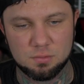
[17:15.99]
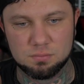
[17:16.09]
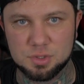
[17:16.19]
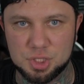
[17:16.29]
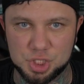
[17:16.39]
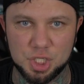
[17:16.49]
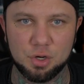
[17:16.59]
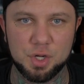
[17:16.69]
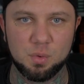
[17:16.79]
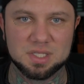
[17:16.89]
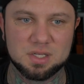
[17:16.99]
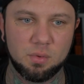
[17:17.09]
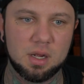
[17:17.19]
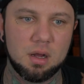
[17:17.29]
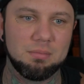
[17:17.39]
show you what's
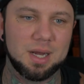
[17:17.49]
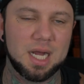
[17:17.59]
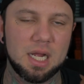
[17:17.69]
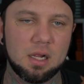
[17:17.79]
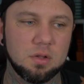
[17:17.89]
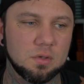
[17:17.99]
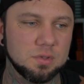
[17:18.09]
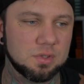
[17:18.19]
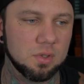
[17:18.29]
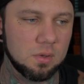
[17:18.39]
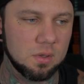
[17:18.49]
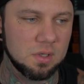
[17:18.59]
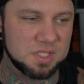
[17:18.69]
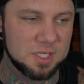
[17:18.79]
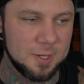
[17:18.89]
going on behind closed
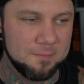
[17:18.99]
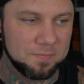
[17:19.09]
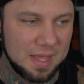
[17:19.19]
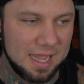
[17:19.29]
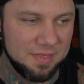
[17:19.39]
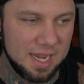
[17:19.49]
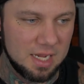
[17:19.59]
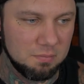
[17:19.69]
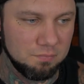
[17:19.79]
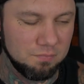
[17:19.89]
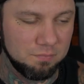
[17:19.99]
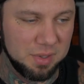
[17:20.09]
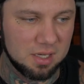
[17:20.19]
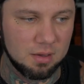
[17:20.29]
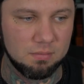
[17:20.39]
doors and they
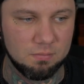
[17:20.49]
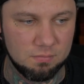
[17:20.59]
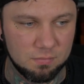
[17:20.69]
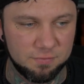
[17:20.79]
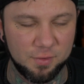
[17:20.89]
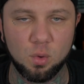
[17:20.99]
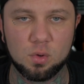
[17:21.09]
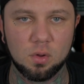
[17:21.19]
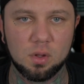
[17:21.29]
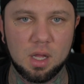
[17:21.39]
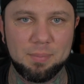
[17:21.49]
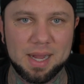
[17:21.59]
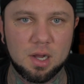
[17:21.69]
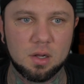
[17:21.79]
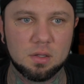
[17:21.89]
become vocal
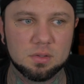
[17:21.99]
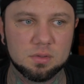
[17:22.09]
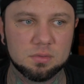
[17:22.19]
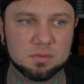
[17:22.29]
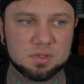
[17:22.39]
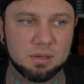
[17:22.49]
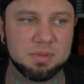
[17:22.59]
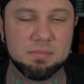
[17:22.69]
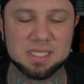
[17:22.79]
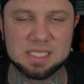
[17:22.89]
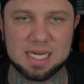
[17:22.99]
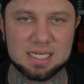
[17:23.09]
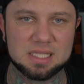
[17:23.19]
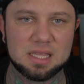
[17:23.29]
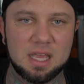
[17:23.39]
about some of the
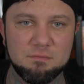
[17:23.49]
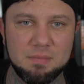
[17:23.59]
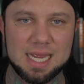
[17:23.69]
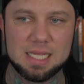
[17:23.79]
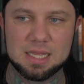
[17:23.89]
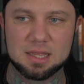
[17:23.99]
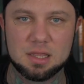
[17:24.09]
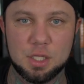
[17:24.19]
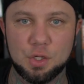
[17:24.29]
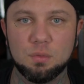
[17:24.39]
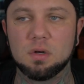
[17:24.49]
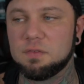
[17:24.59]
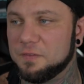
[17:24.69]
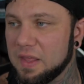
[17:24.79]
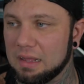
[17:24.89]
mistakes that they've made, that you will
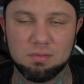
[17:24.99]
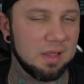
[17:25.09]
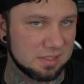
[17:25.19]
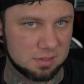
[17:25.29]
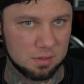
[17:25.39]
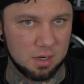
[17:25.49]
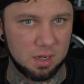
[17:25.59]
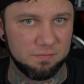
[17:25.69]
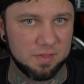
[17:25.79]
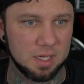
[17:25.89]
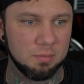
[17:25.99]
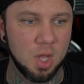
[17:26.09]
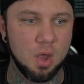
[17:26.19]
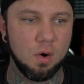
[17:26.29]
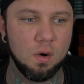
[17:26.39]
think lesser of them,
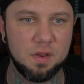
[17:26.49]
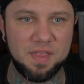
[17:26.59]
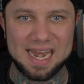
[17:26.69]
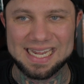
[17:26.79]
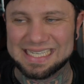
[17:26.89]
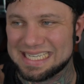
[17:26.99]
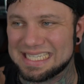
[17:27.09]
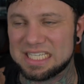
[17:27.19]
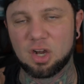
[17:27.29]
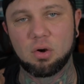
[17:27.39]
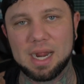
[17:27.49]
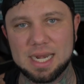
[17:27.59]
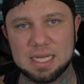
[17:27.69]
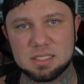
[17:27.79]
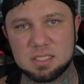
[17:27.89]
or that it
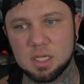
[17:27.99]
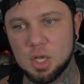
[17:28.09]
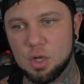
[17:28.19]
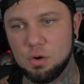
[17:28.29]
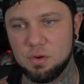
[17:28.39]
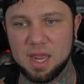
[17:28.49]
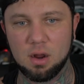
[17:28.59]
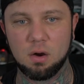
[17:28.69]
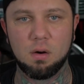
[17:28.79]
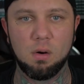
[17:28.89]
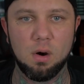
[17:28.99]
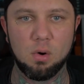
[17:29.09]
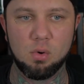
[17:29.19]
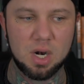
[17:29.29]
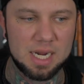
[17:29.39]
discredits who they are,
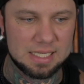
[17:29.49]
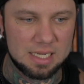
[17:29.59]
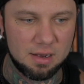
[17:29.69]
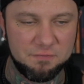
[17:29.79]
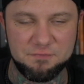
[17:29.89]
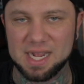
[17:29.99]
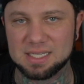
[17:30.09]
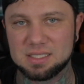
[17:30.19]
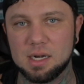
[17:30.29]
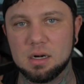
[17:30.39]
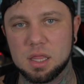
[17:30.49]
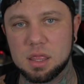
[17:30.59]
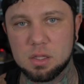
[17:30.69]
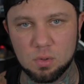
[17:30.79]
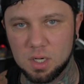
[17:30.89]
or it affects their
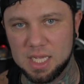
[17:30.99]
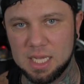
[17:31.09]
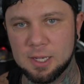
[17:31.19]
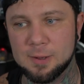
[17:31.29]
authority